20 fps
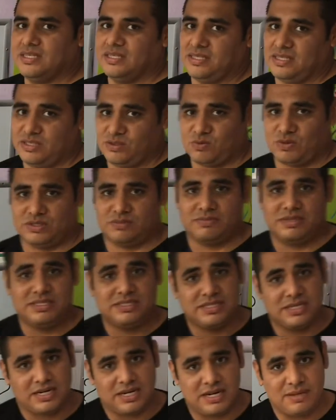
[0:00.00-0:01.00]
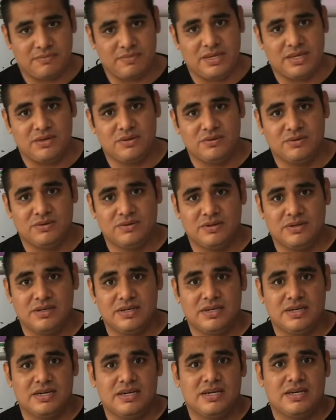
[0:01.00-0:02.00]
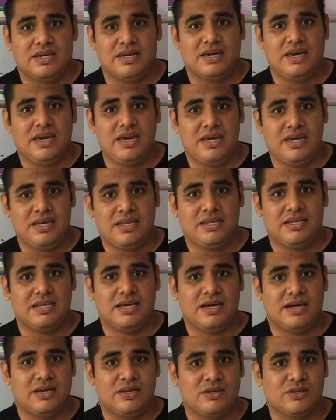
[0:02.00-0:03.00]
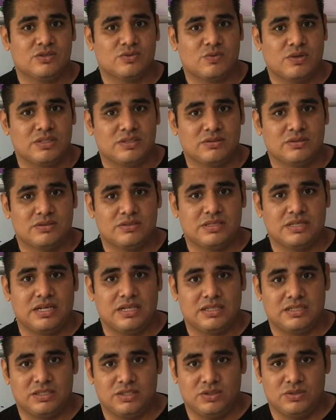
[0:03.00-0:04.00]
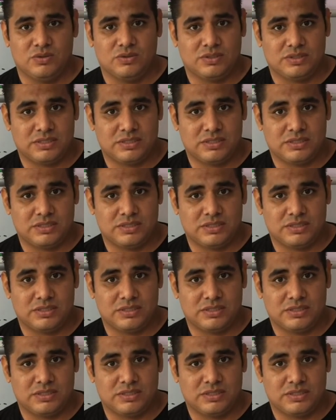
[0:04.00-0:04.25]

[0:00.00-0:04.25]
This was Mr. Ramillo, and I just want to tell you,